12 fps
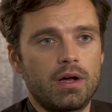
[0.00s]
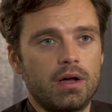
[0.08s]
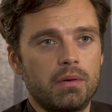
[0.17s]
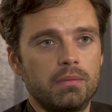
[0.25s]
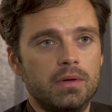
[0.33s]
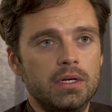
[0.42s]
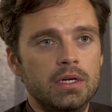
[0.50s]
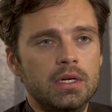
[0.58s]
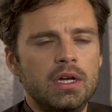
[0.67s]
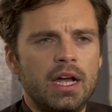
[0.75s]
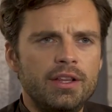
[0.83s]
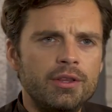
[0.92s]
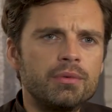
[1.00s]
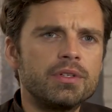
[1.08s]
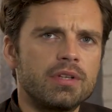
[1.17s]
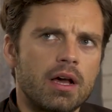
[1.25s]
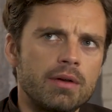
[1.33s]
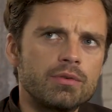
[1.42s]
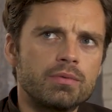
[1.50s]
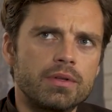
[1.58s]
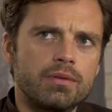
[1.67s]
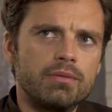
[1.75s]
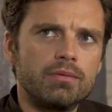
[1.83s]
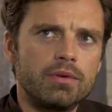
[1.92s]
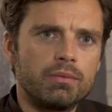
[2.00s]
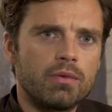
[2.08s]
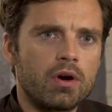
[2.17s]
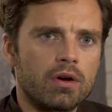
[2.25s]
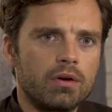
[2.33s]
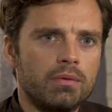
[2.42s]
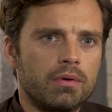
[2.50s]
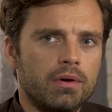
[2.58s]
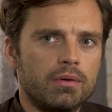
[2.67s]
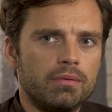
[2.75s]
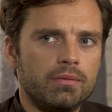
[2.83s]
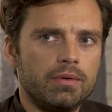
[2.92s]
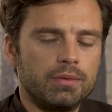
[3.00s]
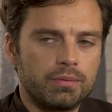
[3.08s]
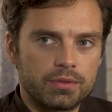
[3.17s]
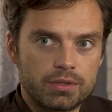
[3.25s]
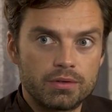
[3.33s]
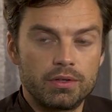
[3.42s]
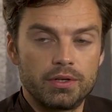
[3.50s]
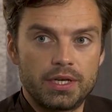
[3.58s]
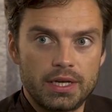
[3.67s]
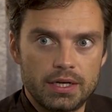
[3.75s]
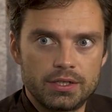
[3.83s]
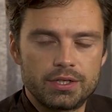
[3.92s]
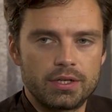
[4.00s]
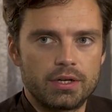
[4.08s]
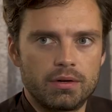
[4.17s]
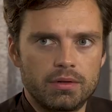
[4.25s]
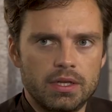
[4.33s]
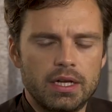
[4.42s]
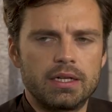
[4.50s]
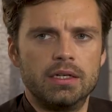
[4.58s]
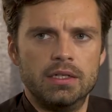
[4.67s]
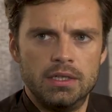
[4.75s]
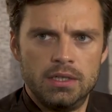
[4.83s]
Um, and then there were times with with Margot where we were sort of looking at each other, going like,